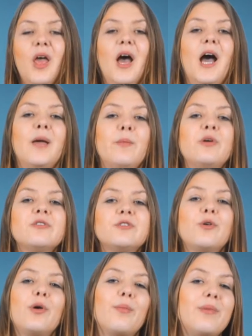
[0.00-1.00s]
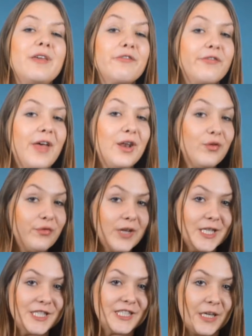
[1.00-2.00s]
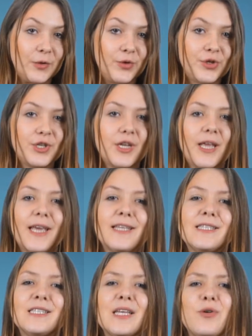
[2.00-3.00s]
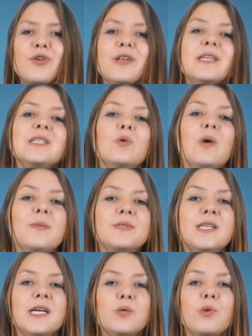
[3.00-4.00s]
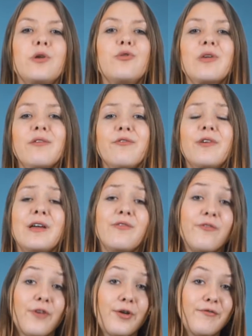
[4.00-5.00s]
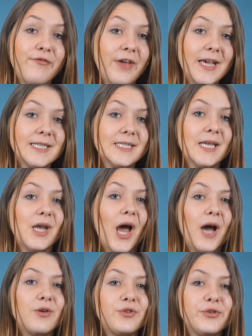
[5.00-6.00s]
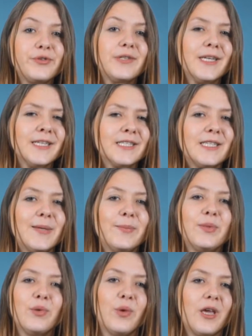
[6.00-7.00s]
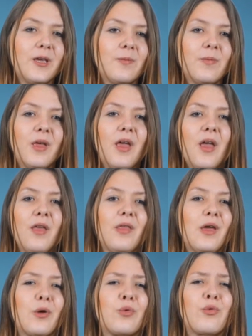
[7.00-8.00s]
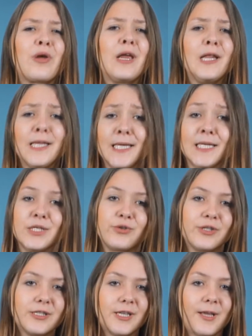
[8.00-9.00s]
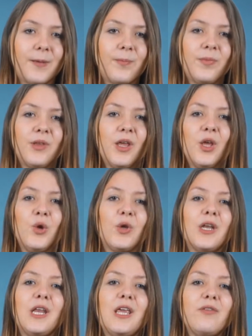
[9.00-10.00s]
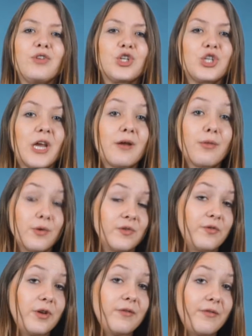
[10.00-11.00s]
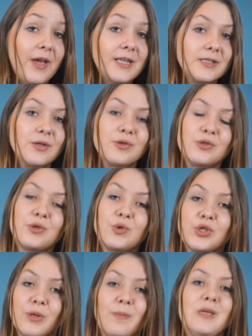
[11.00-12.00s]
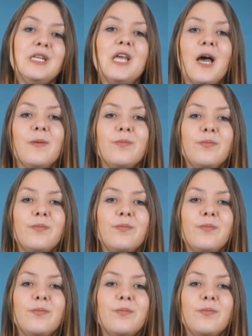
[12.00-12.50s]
I'm also a big fan of InstaNerd. InstaNerd is a website where you can find fun facts and how-tos in a simple way. They are really interesting. You can even share those fun facts on social media.